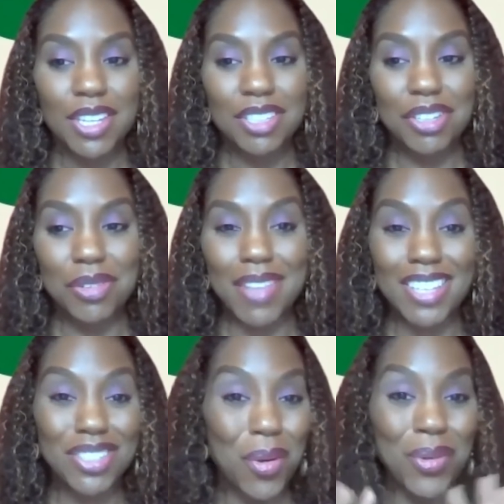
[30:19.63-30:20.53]
So
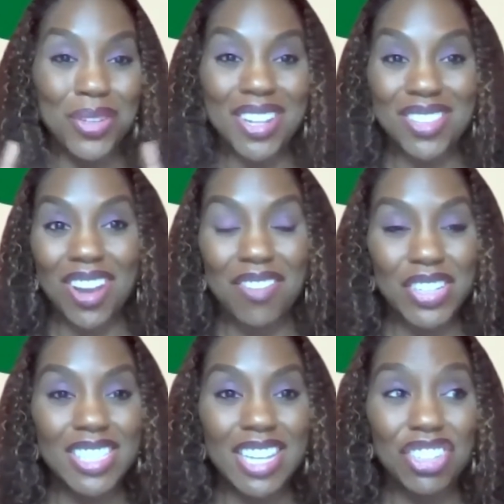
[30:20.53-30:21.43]
That's a whole other
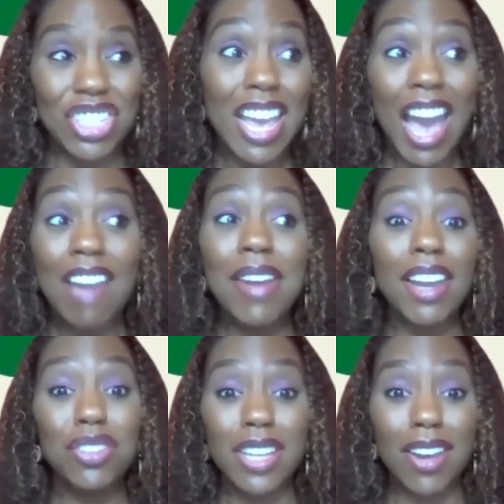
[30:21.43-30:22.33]
conversation. I've
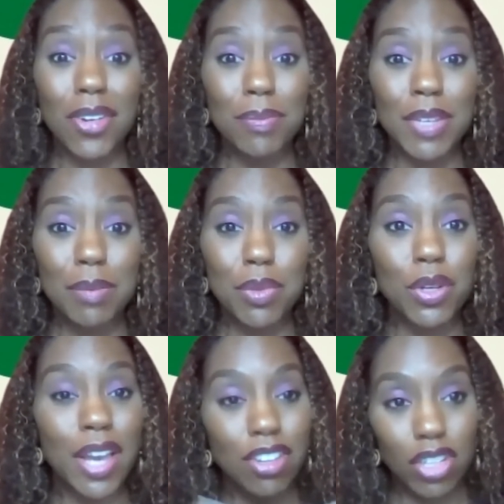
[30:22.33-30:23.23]
actually heard
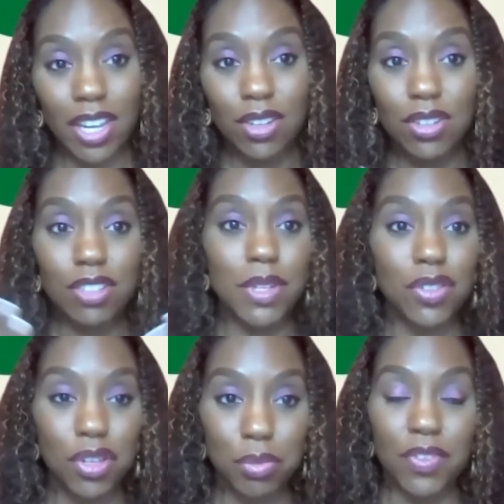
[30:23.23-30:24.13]
people, educators,
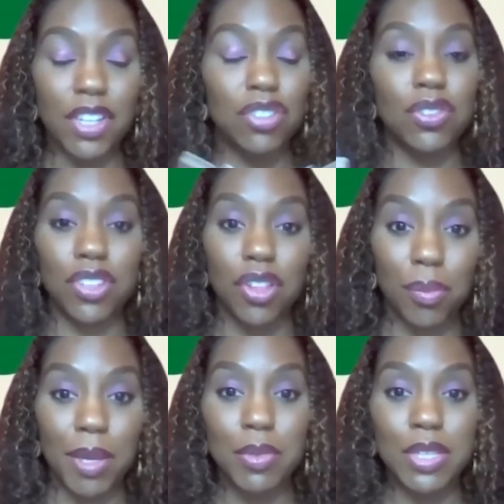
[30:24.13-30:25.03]
mental health professionals, other
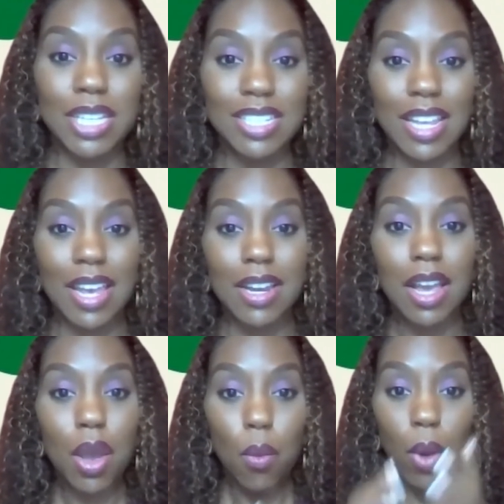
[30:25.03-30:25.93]
people that said,
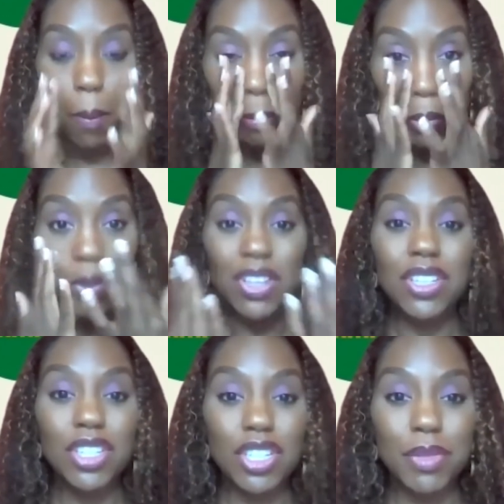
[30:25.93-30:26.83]
well, maybe we
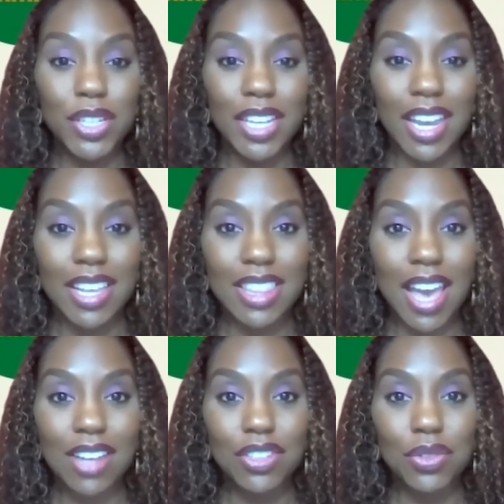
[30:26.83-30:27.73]
could communicate
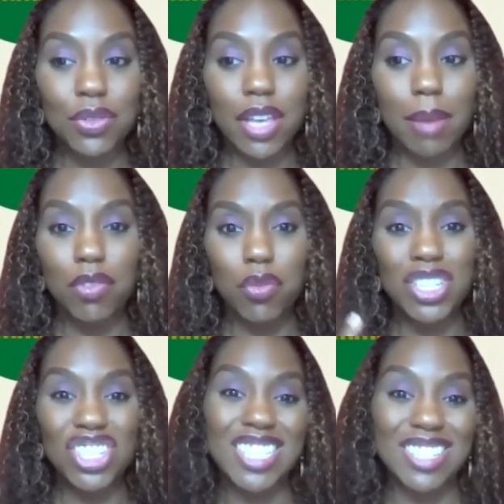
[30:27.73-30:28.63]
that to them if we
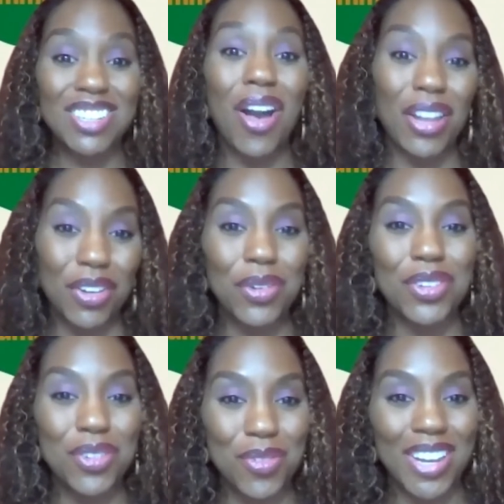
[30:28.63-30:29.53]
just didn't call it
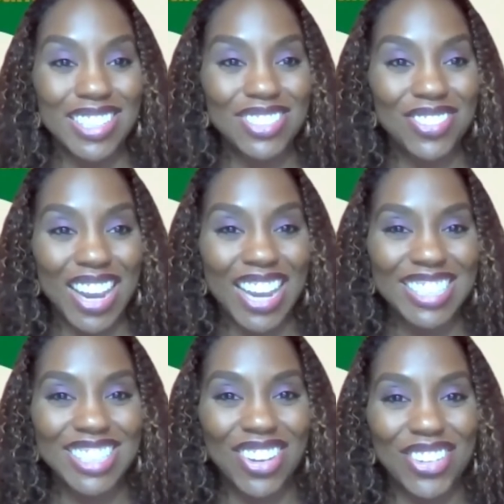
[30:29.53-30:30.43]
critical race,
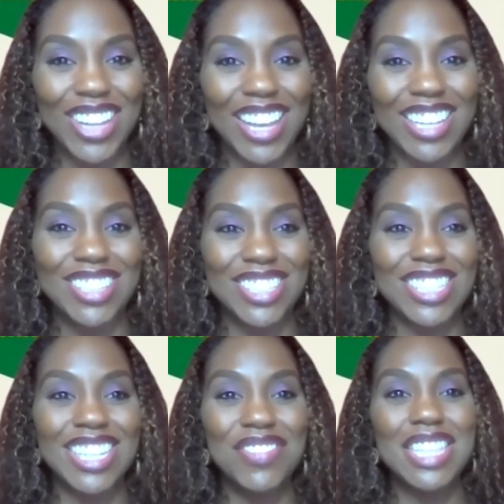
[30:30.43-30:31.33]
right? So like, it's
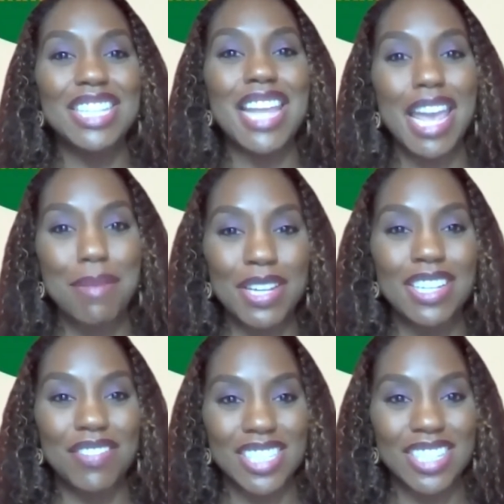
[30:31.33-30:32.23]
just even the name in
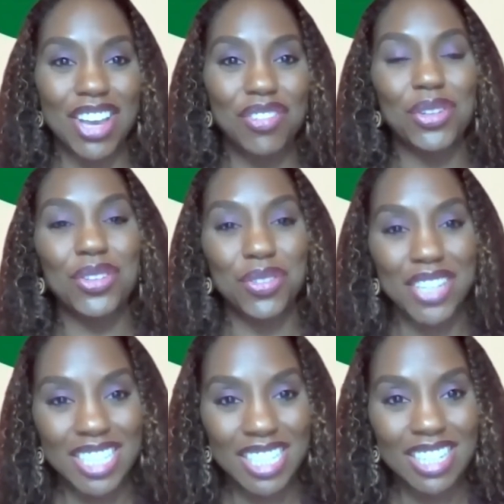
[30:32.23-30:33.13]
and of itself, critical
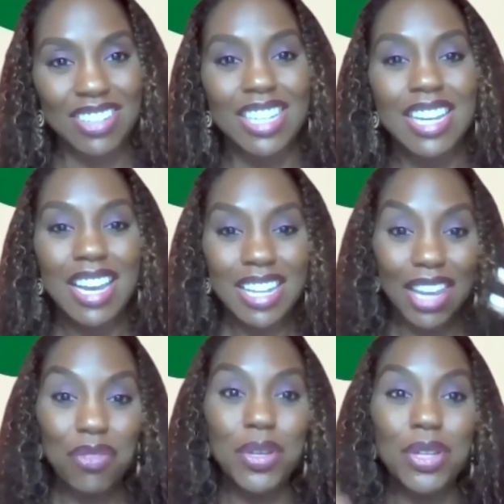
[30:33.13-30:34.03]
race theory,
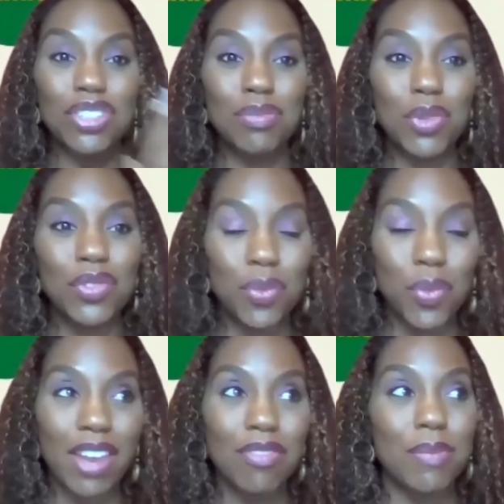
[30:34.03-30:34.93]
like if we just moved
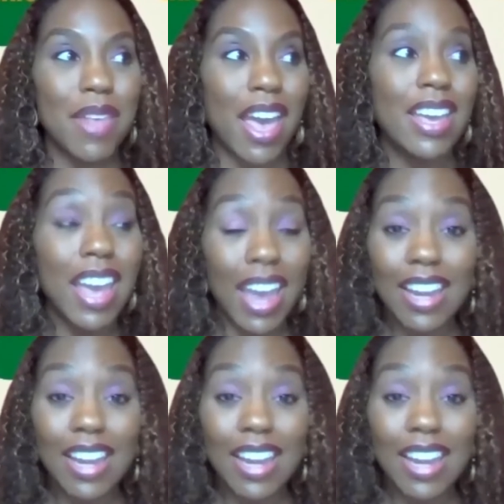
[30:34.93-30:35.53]
away from that.